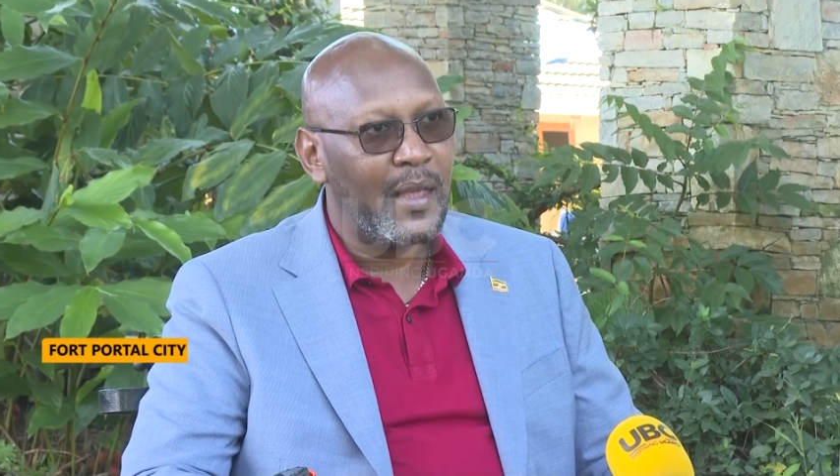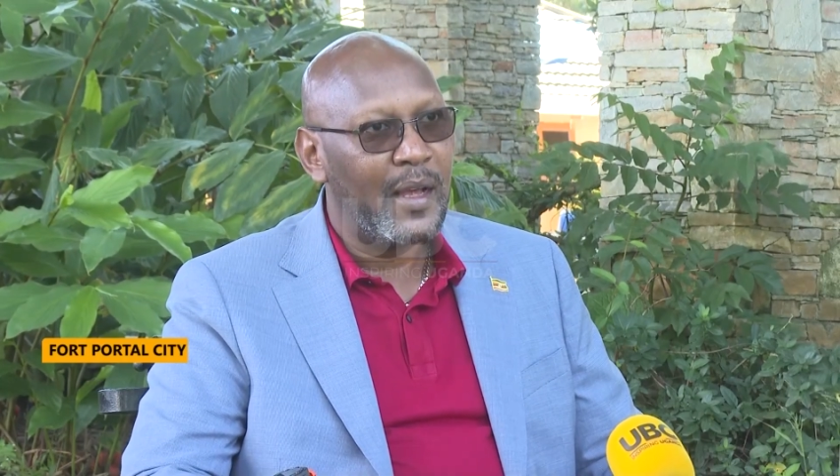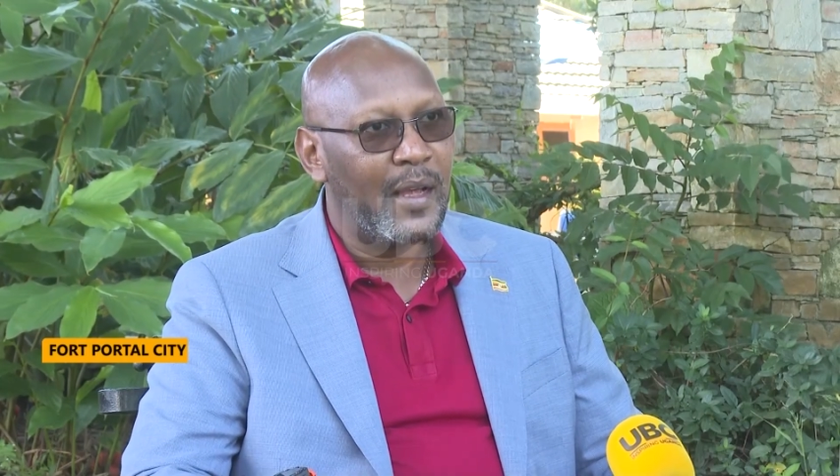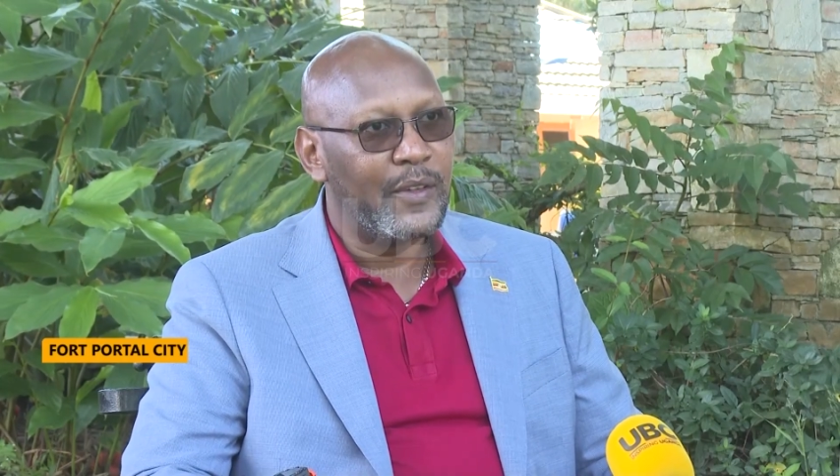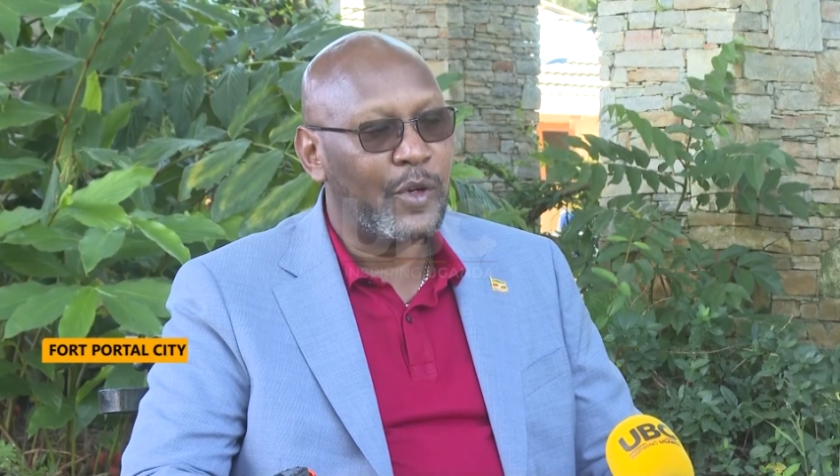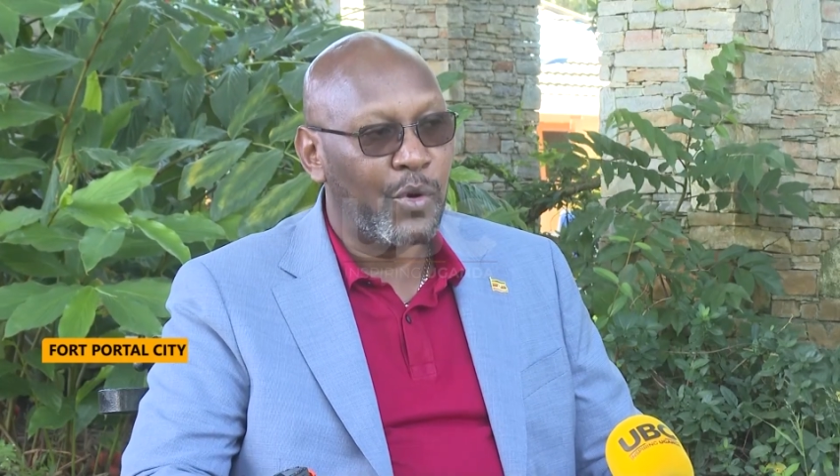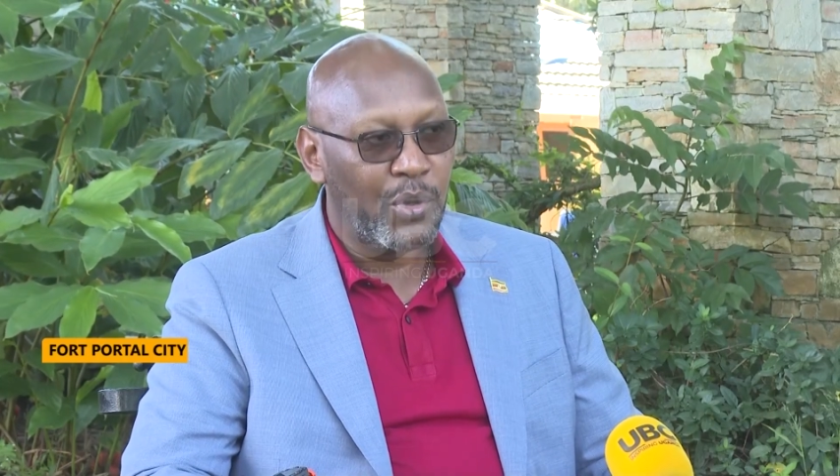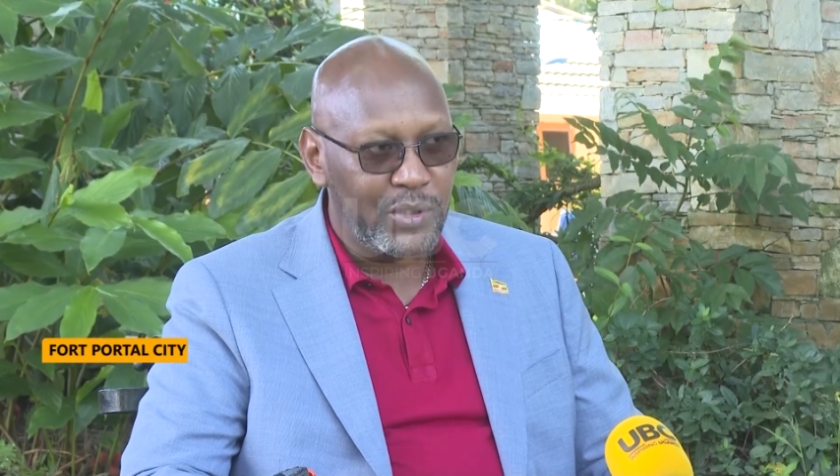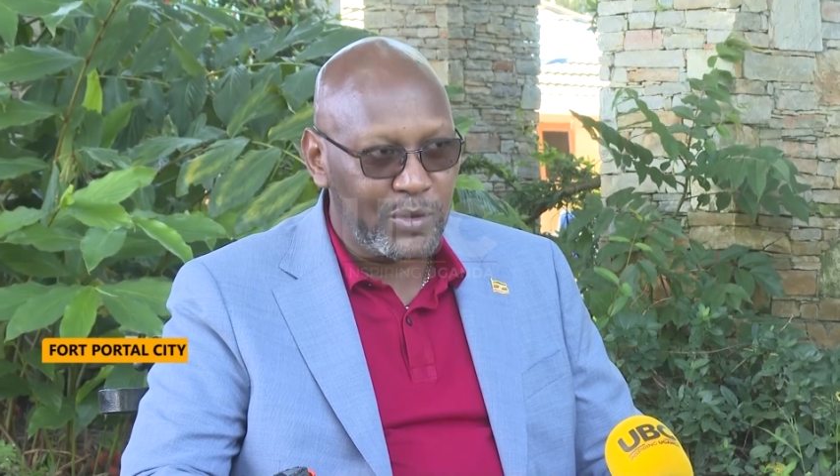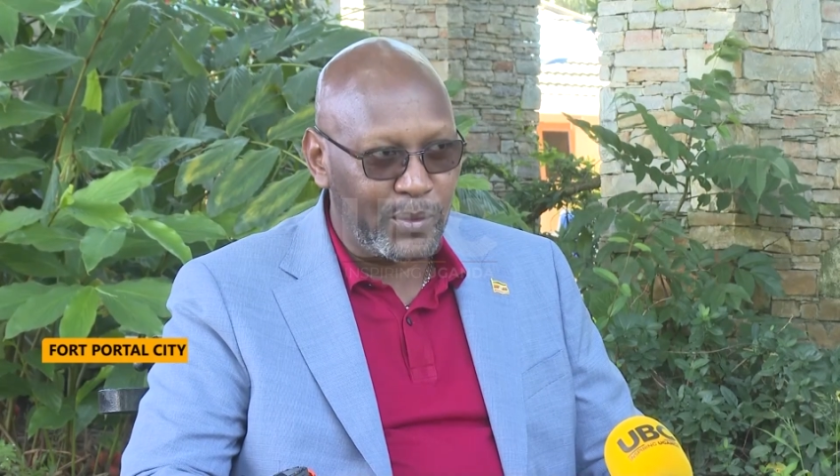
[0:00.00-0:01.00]
The
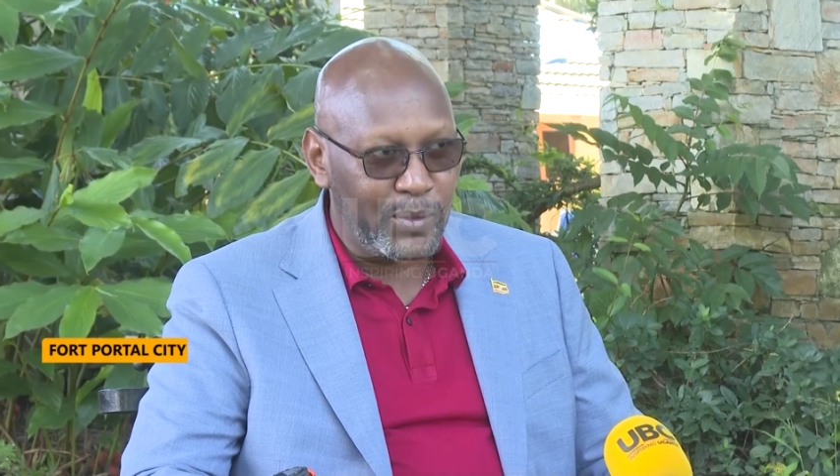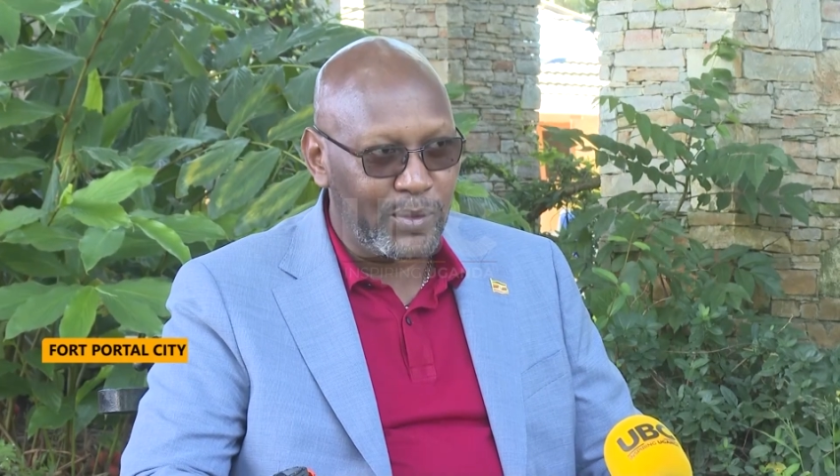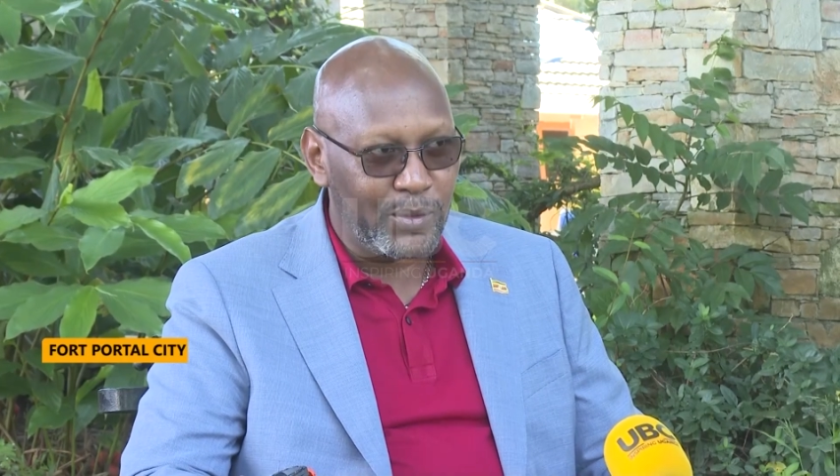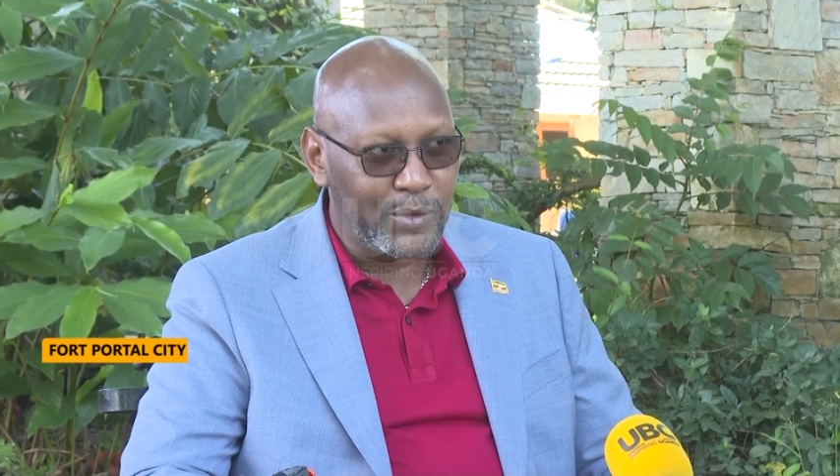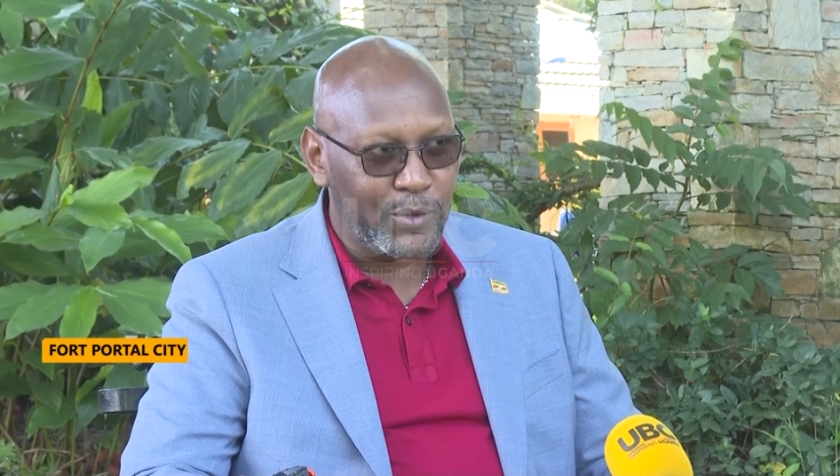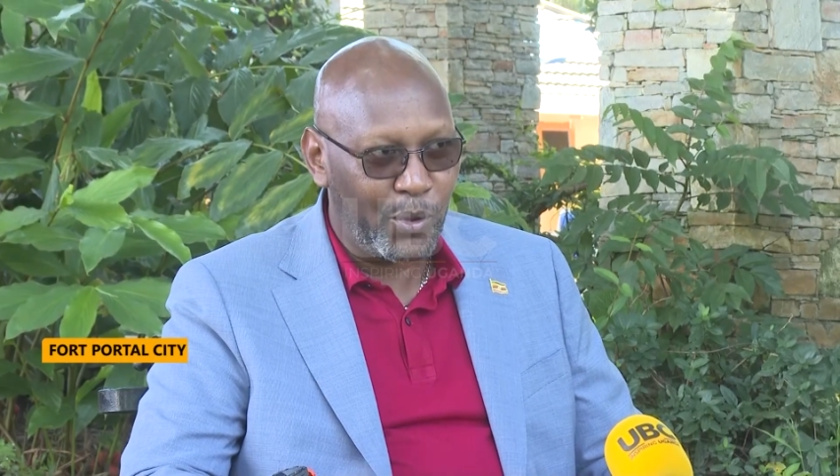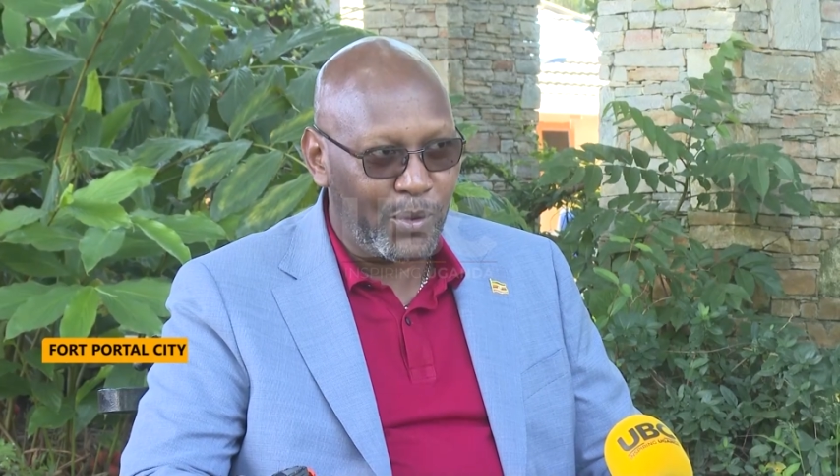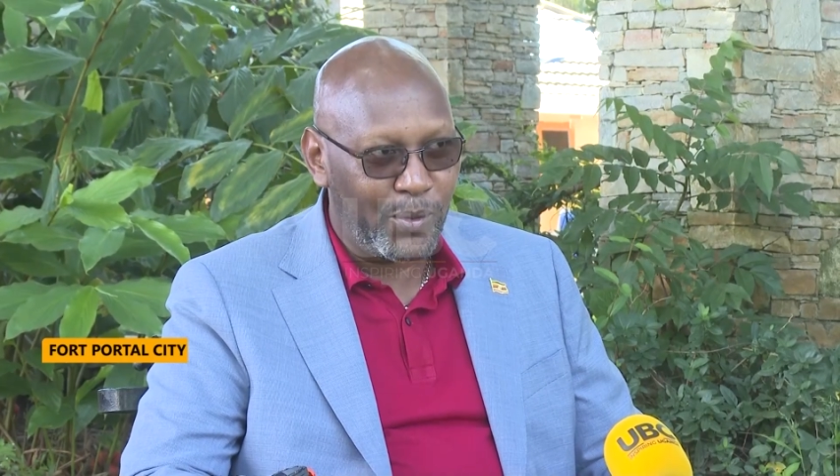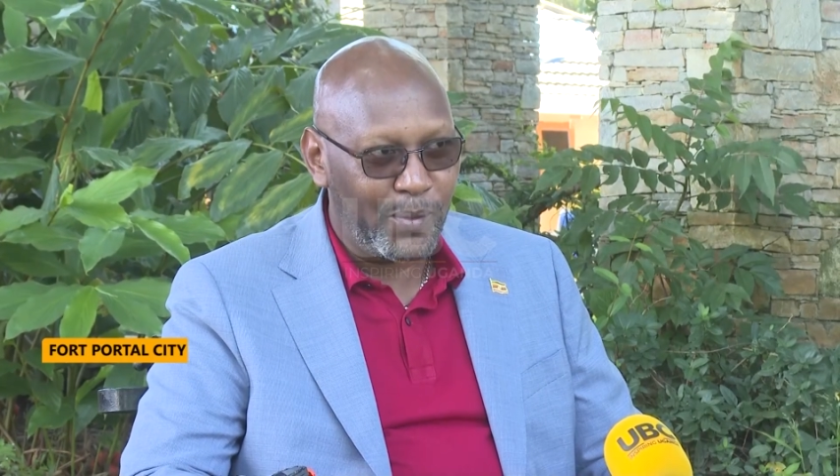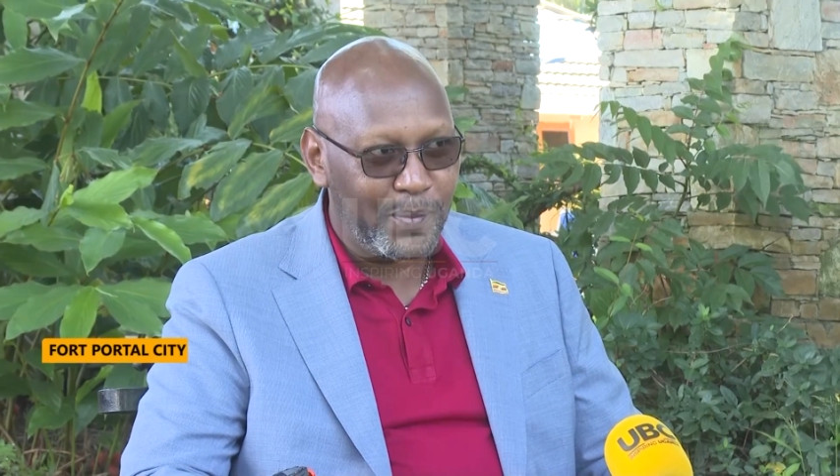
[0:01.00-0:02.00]
road to Tooro